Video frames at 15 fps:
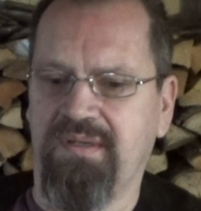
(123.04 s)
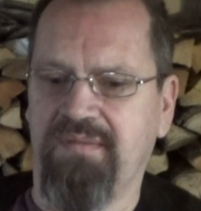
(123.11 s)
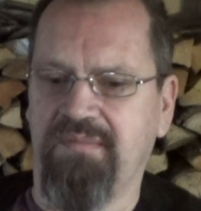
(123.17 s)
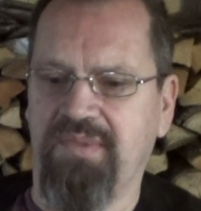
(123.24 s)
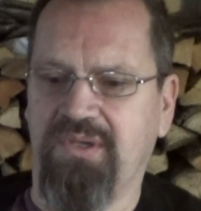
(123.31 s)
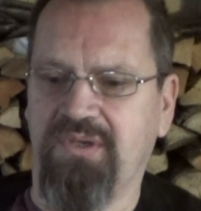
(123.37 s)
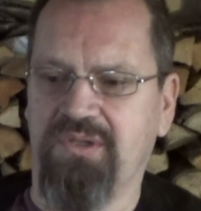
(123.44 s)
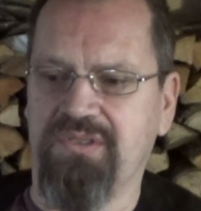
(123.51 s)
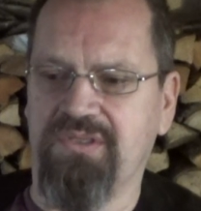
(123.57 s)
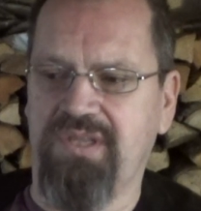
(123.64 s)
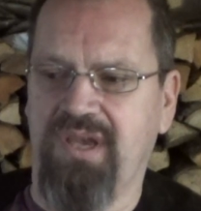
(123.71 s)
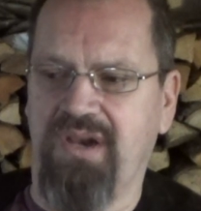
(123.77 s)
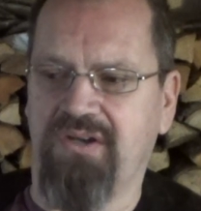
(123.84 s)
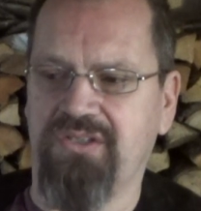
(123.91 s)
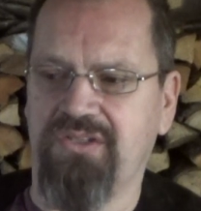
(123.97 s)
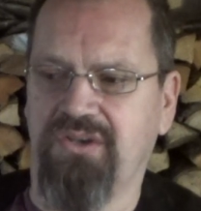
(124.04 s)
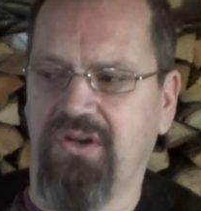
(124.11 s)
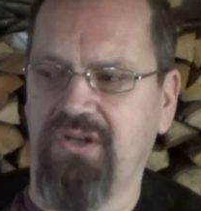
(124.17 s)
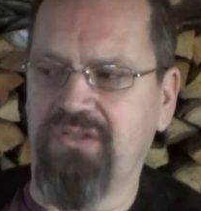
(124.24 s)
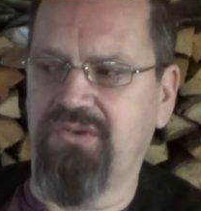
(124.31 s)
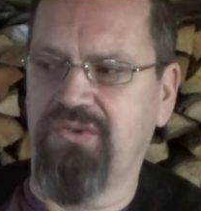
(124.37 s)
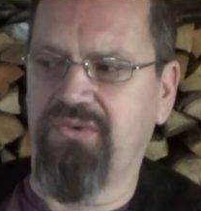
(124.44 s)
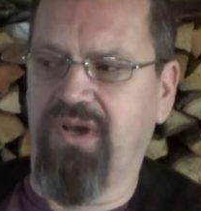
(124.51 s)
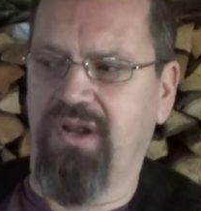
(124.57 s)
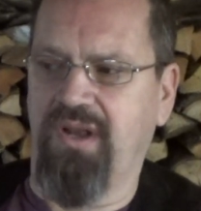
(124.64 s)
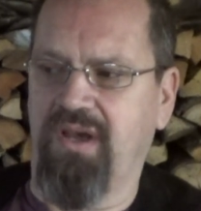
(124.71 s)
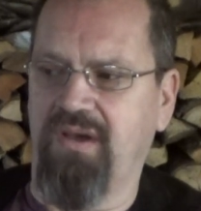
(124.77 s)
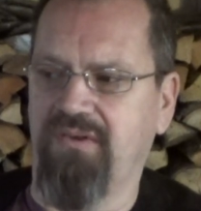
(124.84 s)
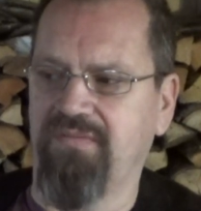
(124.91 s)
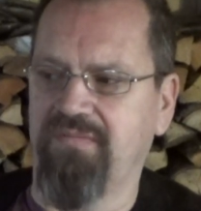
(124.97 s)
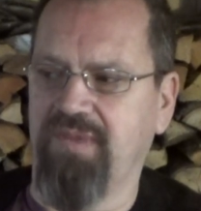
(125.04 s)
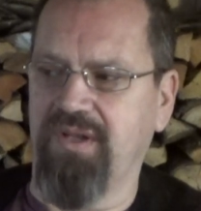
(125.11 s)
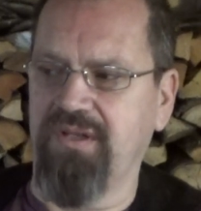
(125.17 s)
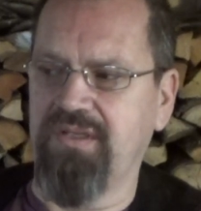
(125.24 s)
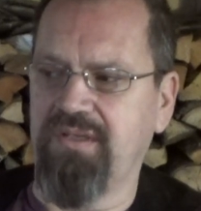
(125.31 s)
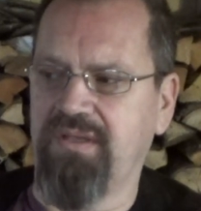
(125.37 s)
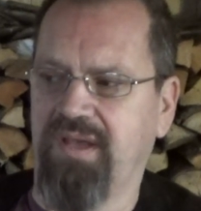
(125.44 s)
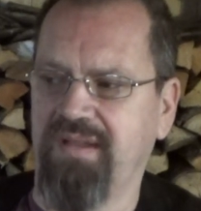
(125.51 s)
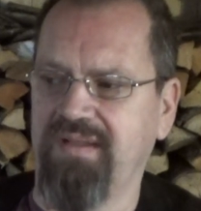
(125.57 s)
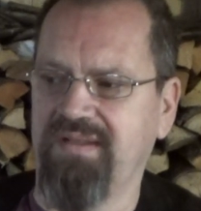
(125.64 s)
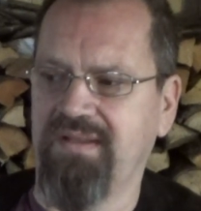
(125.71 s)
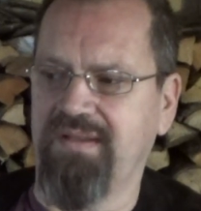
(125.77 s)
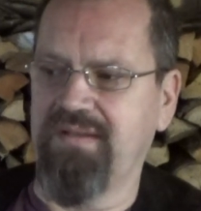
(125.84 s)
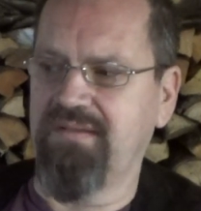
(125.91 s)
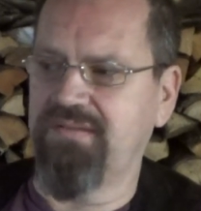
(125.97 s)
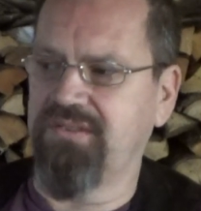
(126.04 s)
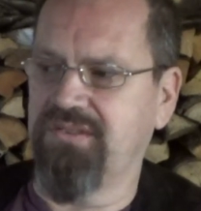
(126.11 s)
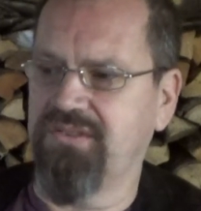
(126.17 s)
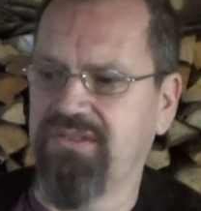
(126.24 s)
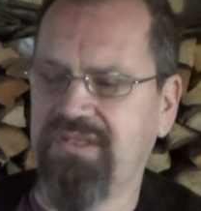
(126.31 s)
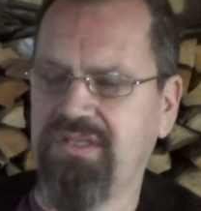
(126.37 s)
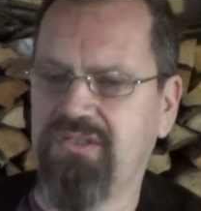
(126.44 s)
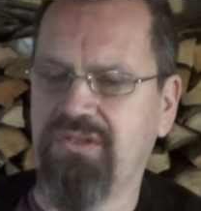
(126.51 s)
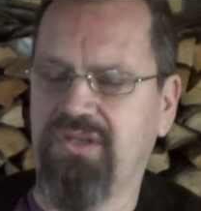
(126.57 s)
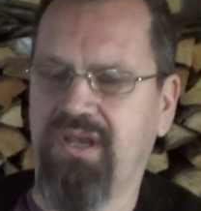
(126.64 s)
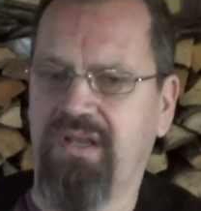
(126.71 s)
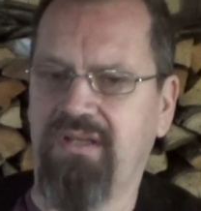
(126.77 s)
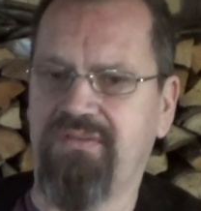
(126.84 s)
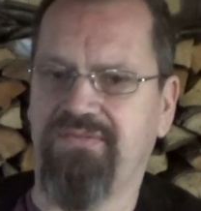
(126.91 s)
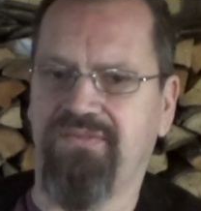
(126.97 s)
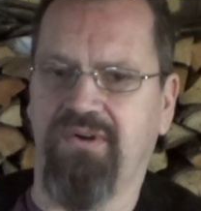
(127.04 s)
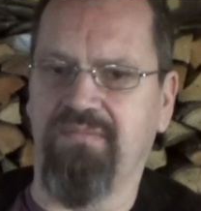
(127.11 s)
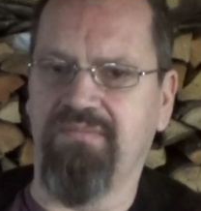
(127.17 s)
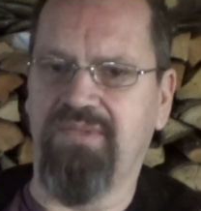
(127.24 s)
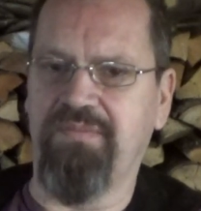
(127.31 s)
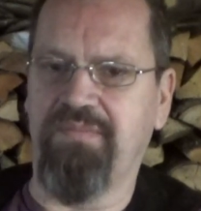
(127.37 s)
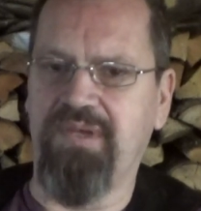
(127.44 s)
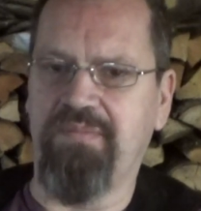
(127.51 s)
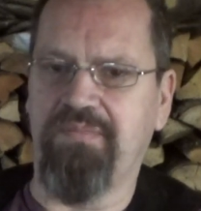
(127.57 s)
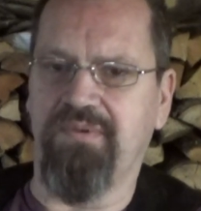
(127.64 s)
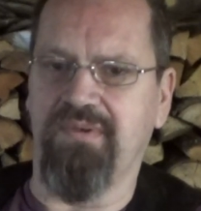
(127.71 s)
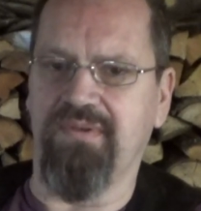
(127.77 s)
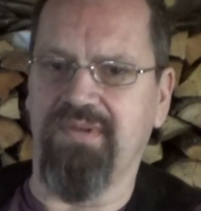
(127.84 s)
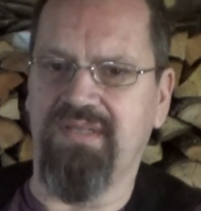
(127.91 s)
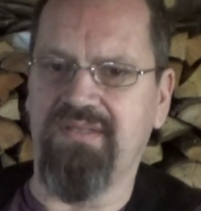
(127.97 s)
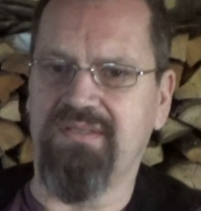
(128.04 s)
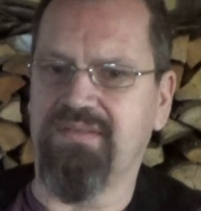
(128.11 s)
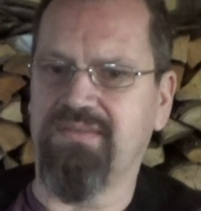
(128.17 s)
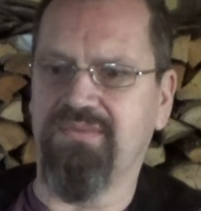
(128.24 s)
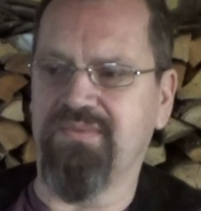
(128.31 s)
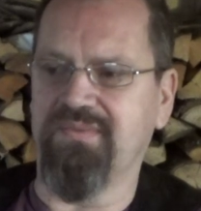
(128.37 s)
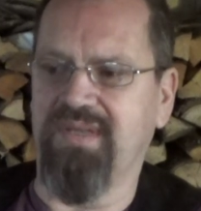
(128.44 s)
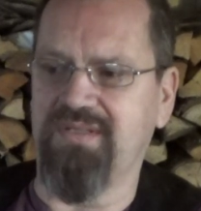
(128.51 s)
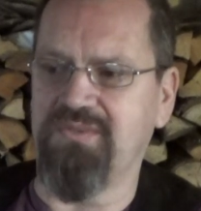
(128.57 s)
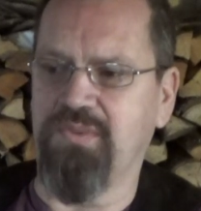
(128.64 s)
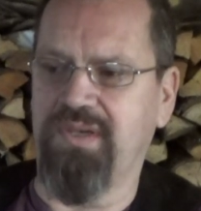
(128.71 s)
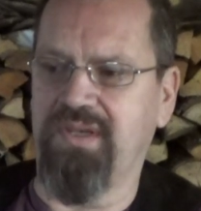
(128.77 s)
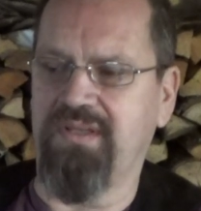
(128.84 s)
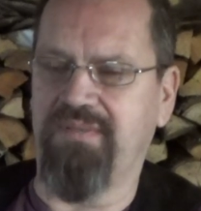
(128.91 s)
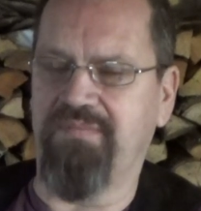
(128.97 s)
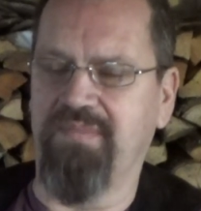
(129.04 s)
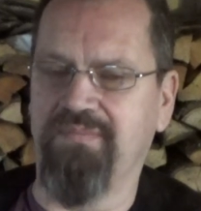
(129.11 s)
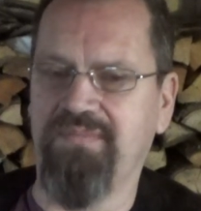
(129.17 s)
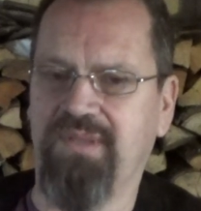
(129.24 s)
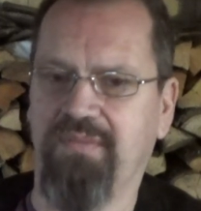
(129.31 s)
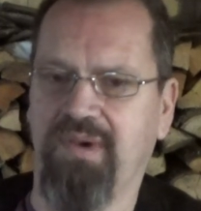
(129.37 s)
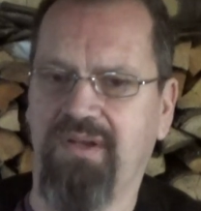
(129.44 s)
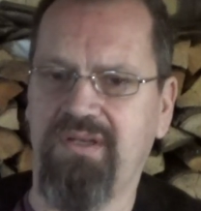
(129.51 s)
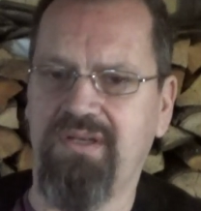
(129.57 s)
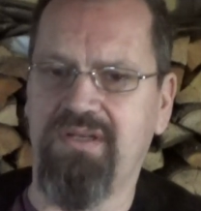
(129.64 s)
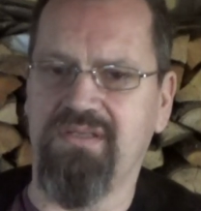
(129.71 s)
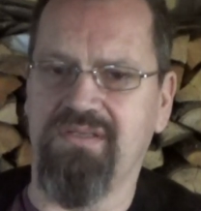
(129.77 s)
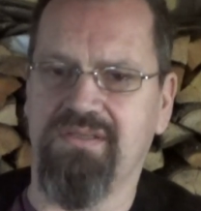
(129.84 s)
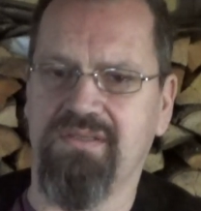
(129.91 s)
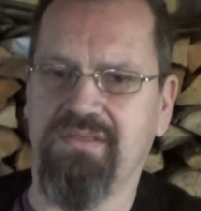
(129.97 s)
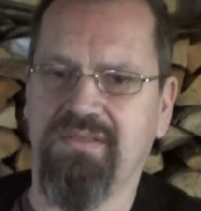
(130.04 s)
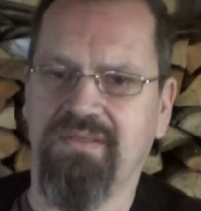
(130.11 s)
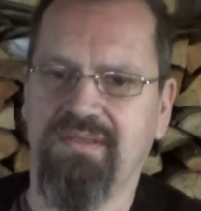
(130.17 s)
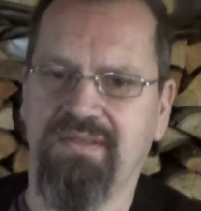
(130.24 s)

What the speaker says: because they are starting to run out of money and they just need to get it from the people. That's where the money is.